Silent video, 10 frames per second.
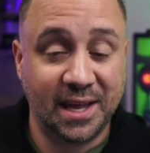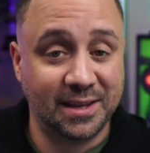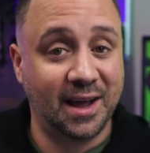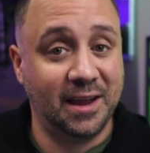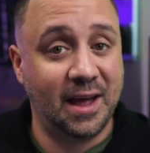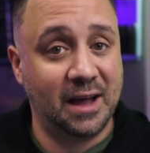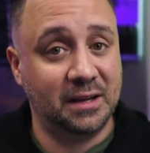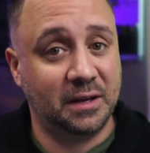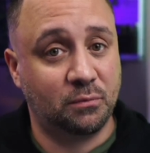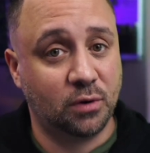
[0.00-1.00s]
and I
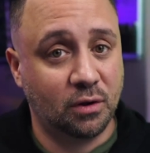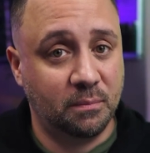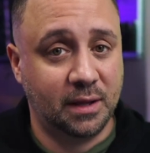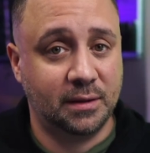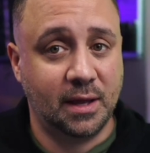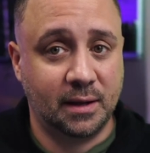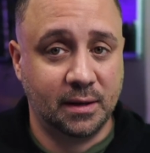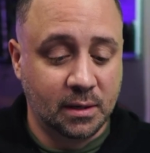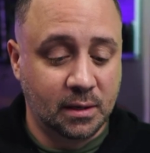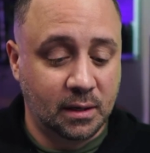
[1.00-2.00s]
highly recommend that
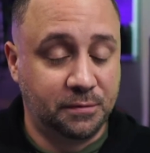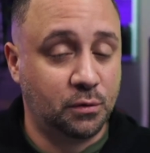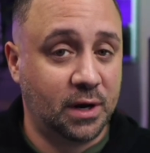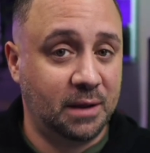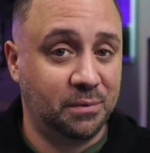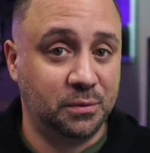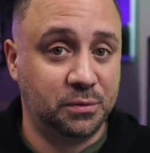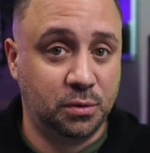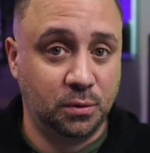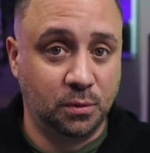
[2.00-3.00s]
if you're able
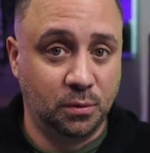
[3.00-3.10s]
to